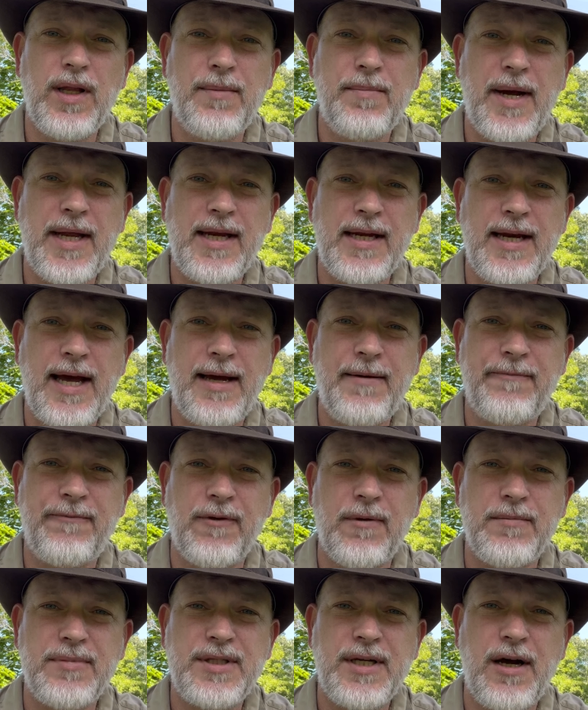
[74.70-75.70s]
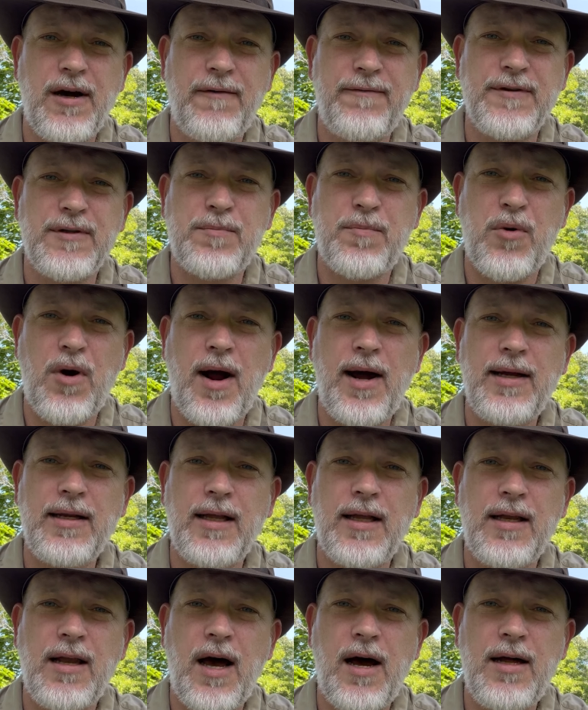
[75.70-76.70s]
made a name for himself is Brian
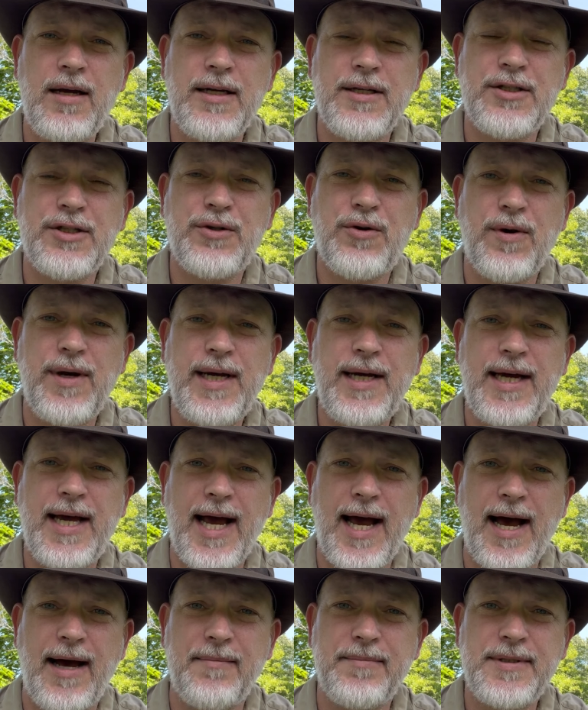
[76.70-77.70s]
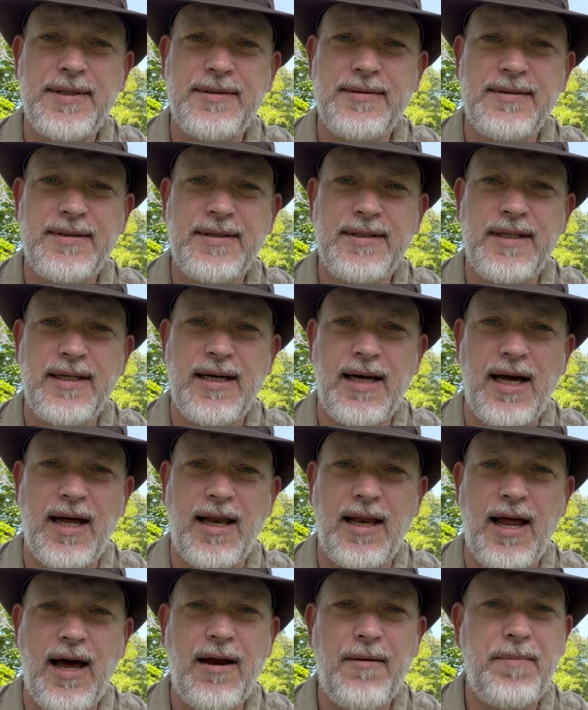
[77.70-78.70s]
Lalonde at Screencapped. A
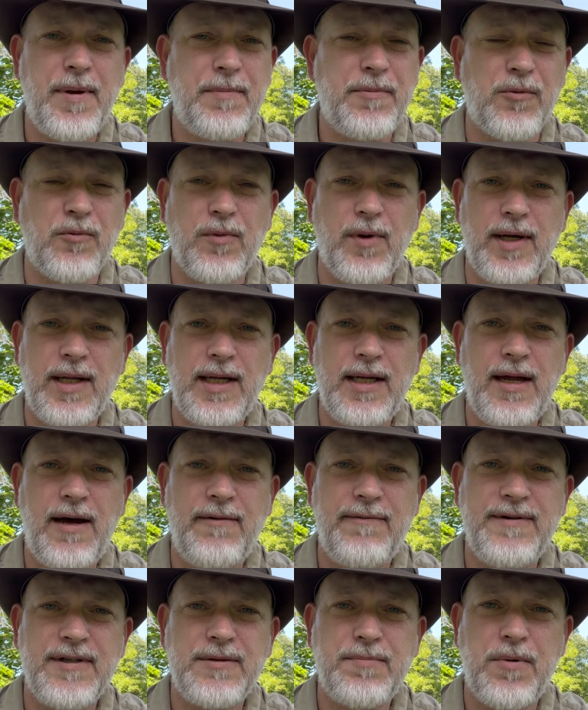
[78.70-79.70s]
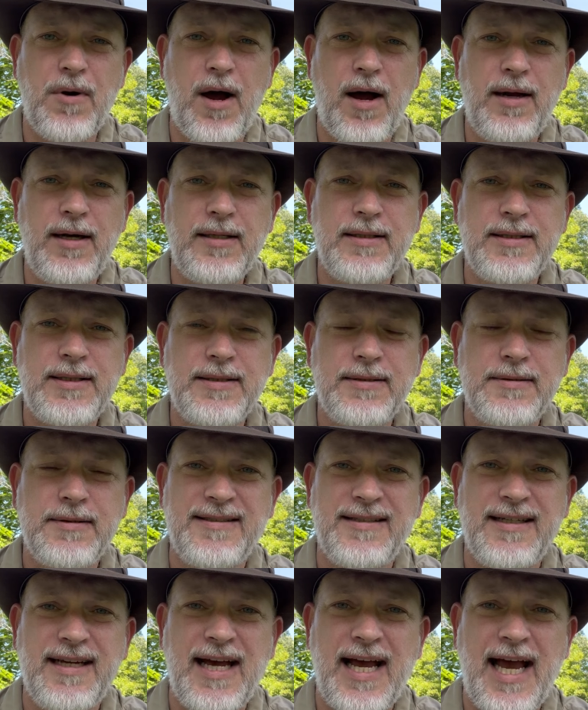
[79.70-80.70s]
lot of people really love his products,
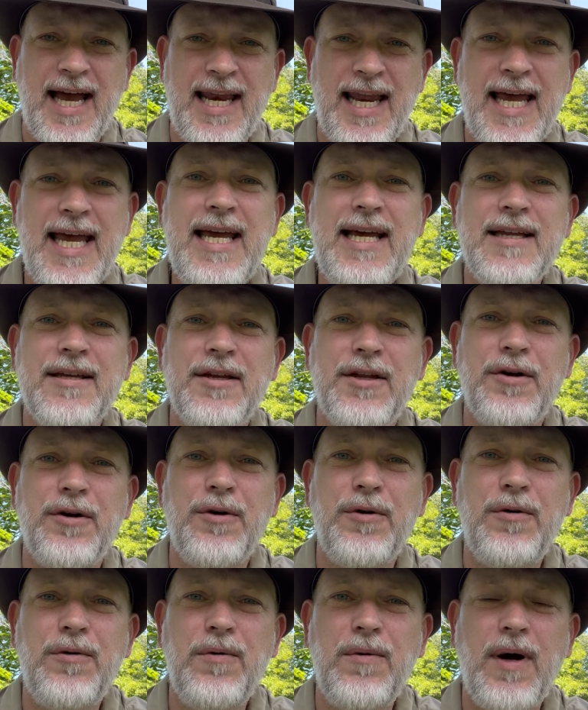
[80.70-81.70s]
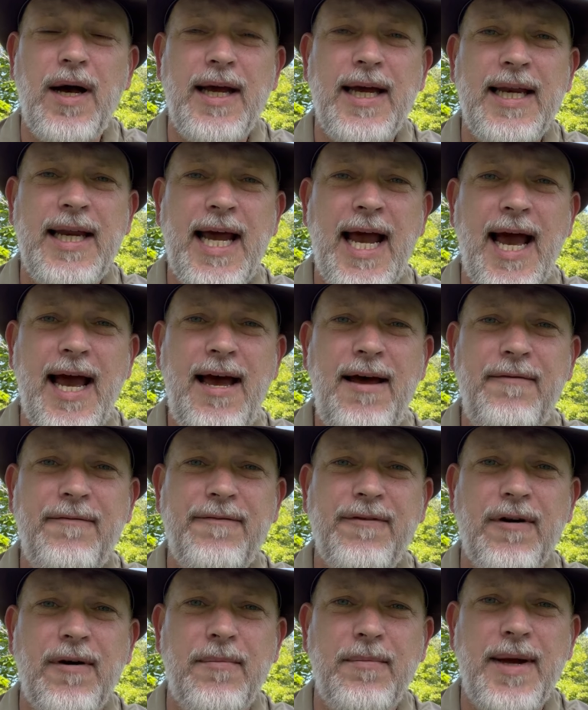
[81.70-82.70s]
and he can do any hat
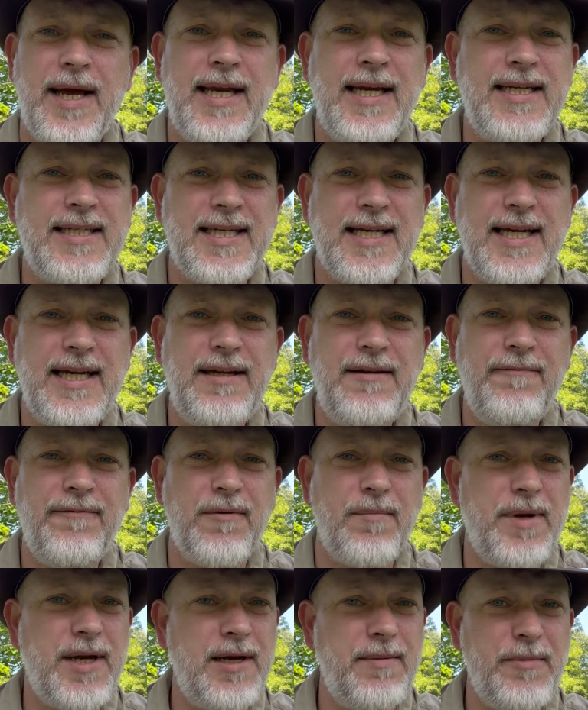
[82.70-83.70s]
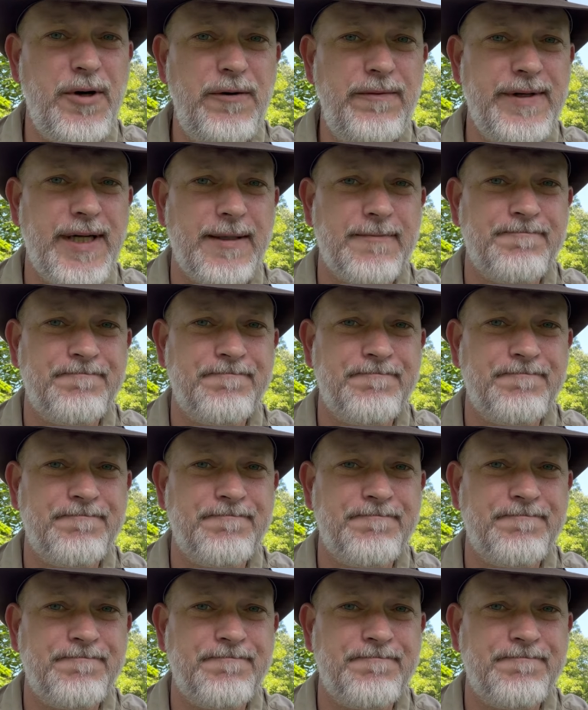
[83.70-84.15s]
from any scene from any movie.